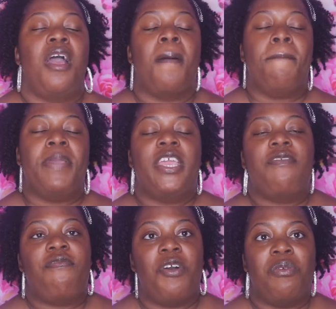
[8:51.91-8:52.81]
A big
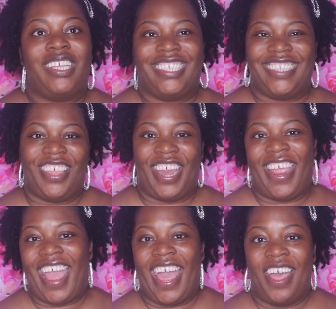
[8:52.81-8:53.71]
focus that I
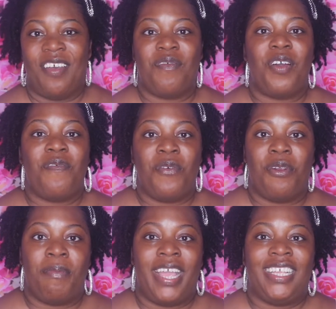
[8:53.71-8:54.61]
have
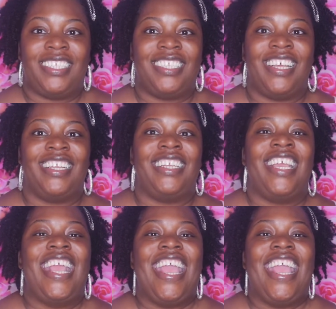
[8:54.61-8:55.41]
for my son